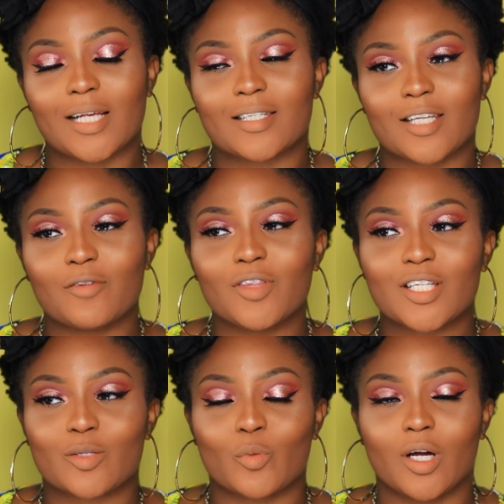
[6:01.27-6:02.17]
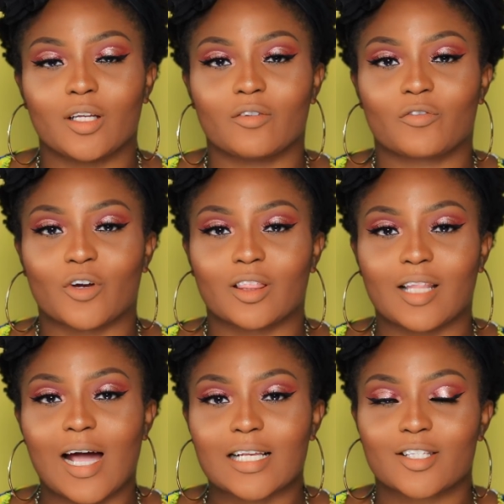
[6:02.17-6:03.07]
I saved this one for
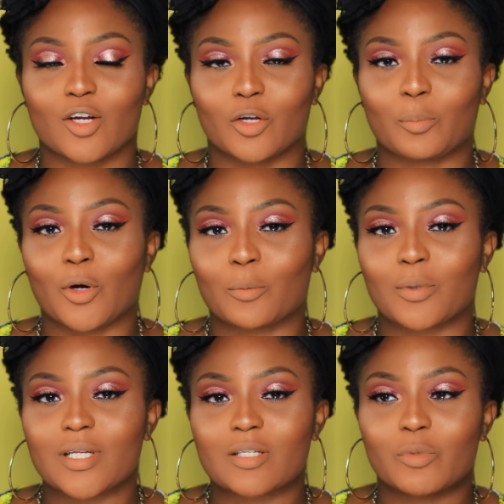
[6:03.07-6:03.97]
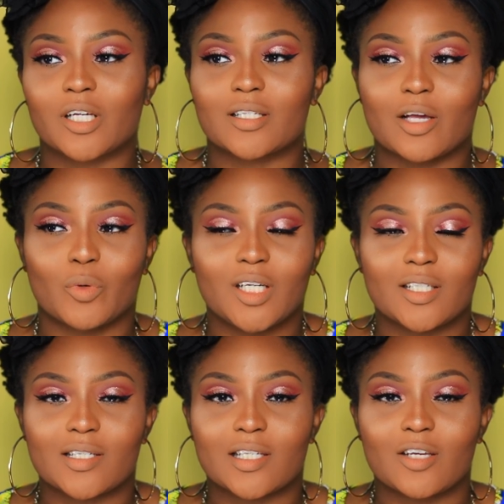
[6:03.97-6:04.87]
last on purpose because I
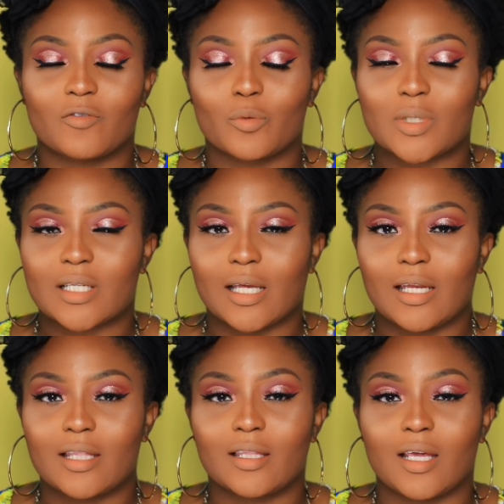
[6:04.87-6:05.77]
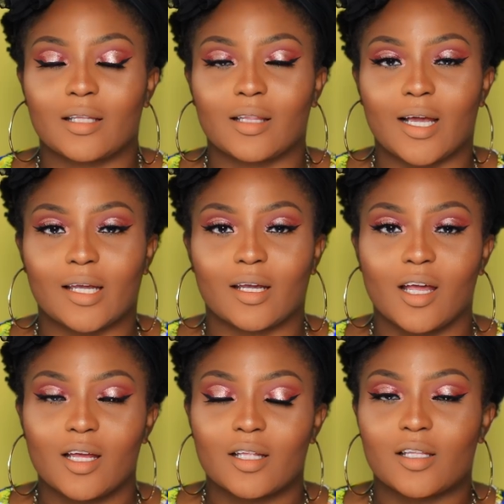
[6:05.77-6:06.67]
wanted to see if it was anything like
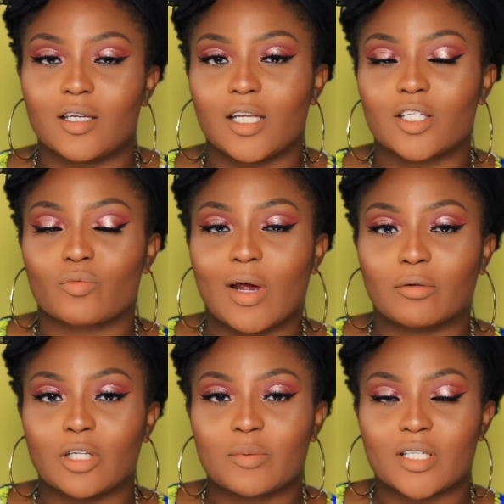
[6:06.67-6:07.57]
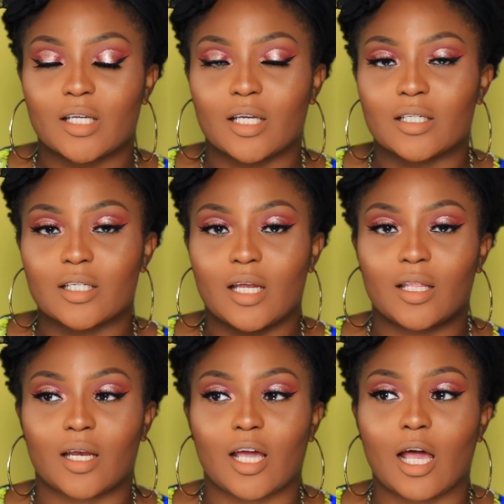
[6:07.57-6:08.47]
the NYX Round Lipstick in Tea
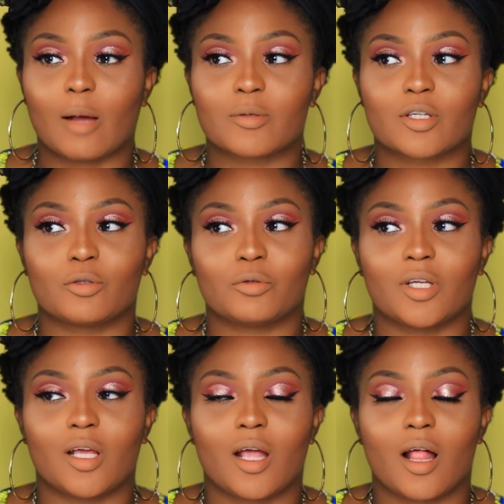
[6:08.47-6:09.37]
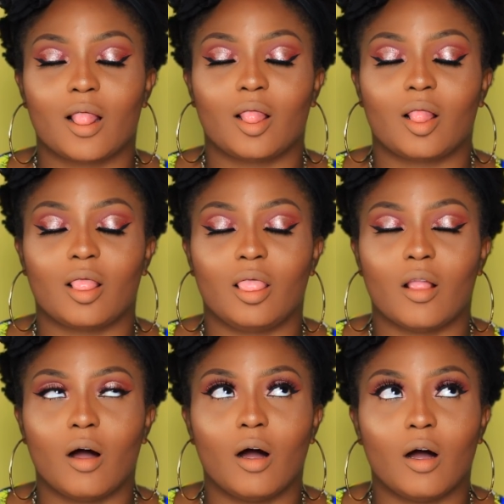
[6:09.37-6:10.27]
that I absolutely
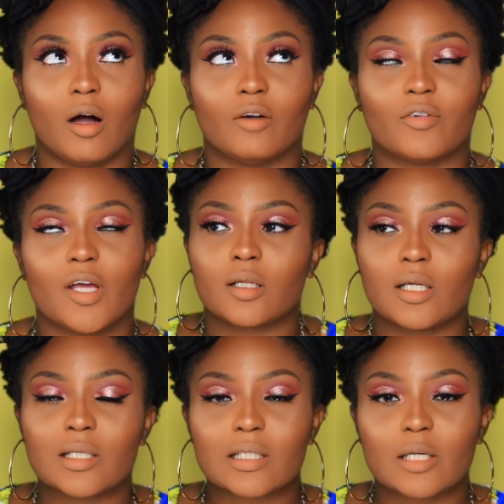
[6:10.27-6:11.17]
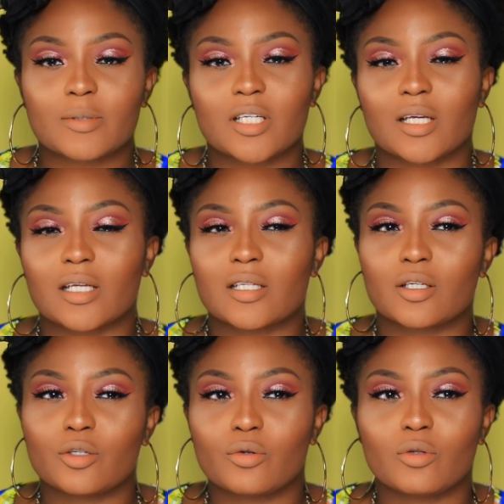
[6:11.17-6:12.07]
love. The NYX lipstick is a
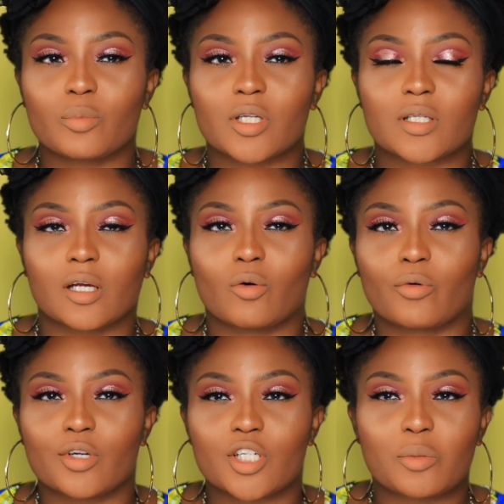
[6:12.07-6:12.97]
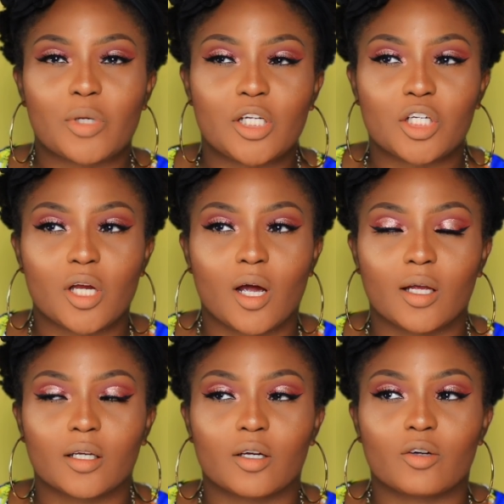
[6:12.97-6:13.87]
nude, but it's like orangey, peachy
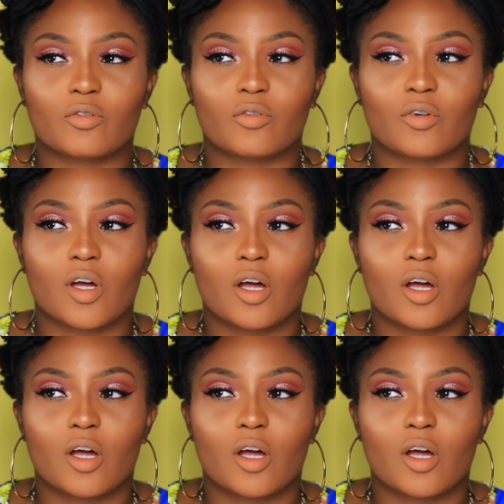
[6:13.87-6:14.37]
kind of.